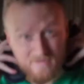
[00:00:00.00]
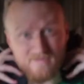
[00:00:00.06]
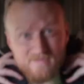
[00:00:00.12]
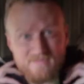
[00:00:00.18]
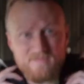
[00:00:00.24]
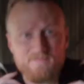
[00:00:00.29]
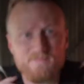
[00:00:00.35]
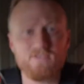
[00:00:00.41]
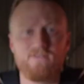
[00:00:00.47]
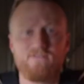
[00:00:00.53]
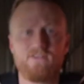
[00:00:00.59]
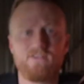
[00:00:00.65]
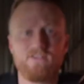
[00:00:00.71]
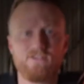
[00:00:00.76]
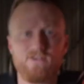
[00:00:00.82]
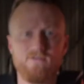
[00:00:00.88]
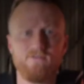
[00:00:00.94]
slips over your
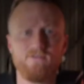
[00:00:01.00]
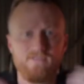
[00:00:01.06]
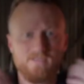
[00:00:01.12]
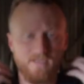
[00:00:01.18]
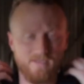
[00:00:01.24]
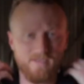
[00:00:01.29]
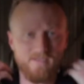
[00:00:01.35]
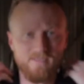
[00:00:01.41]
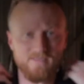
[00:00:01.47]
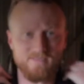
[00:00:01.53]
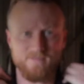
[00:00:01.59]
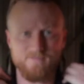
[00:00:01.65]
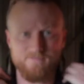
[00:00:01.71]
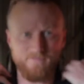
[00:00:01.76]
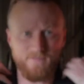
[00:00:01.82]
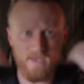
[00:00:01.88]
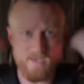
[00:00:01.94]
shoulders like this.
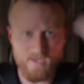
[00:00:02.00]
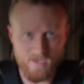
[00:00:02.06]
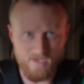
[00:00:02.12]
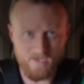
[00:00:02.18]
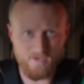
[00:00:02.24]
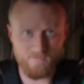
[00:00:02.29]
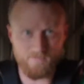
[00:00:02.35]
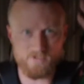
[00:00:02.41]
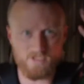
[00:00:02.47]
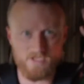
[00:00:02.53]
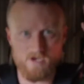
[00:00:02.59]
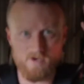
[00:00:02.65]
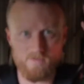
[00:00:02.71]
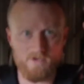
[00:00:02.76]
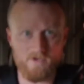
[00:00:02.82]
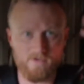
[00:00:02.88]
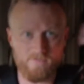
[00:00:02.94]
You put your
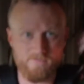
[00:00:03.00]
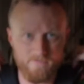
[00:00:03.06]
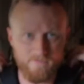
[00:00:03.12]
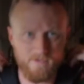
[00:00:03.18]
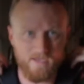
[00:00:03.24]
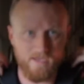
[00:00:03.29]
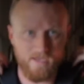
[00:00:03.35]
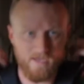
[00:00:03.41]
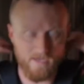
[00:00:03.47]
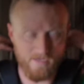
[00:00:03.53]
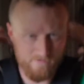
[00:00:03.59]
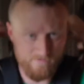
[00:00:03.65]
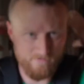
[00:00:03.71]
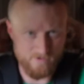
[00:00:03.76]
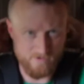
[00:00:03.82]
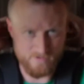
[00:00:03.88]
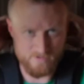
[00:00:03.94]
helmet on and
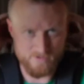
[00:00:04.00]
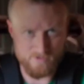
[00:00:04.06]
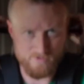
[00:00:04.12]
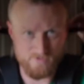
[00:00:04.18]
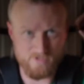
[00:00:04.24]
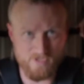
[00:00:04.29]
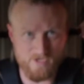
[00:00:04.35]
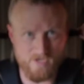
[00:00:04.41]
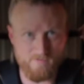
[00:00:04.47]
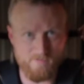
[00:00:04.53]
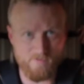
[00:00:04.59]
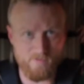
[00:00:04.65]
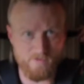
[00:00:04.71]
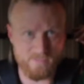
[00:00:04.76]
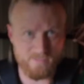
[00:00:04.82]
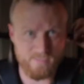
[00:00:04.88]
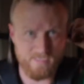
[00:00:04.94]
you've got the two tie
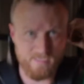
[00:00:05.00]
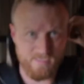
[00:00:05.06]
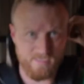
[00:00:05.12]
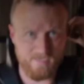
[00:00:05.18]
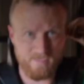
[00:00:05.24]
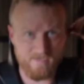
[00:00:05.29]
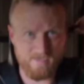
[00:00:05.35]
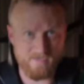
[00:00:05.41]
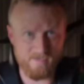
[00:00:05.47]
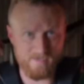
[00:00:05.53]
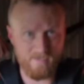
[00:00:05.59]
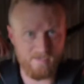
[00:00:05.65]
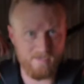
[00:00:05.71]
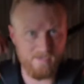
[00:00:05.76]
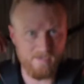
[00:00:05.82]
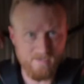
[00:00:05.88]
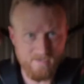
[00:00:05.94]
points here and
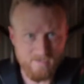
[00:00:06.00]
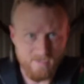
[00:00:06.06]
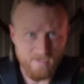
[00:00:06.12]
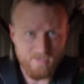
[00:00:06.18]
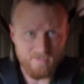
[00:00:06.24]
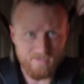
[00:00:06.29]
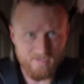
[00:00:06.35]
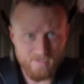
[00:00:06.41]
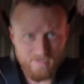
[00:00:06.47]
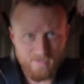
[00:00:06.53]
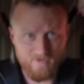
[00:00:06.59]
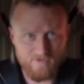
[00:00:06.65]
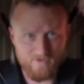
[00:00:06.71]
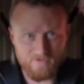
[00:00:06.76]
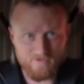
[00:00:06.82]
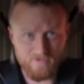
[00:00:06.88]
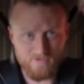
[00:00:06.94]
here that click
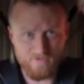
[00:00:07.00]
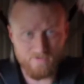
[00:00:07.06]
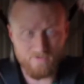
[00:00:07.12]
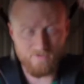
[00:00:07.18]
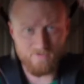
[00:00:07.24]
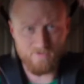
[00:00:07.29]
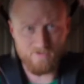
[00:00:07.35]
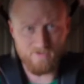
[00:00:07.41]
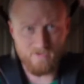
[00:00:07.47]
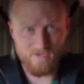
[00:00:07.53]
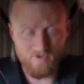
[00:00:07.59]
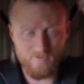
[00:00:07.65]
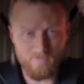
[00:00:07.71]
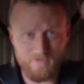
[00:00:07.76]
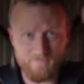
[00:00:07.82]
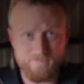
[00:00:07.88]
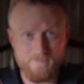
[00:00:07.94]
onto your
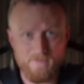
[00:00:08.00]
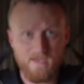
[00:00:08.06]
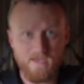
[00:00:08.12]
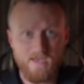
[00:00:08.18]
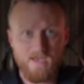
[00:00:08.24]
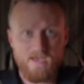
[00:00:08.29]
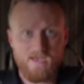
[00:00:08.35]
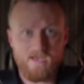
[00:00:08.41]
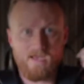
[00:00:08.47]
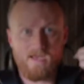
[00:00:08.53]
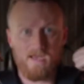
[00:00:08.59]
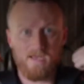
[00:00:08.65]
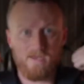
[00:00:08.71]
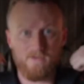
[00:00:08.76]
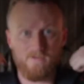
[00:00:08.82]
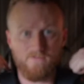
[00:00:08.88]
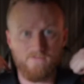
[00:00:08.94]
helmet.
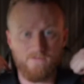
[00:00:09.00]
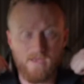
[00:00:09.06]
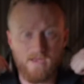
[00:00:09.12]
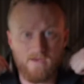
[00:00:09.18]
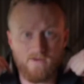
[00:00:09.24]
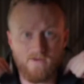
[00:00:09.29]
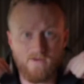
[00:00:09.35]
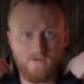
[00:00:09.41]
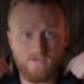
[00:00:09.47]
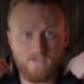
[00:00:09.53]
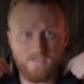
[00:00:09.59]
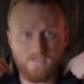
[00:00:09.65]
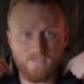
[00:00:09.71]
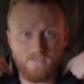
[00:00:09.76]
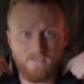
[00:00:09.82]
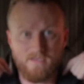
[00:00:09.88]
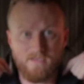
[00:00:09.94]
You've then got
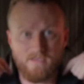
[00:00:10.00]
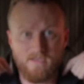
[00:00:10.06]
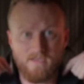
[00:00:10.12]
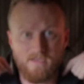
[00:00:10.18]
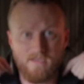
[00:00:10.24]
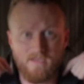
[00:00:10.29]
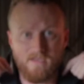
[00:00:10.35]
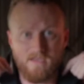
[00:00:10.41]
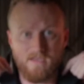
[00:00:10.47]
the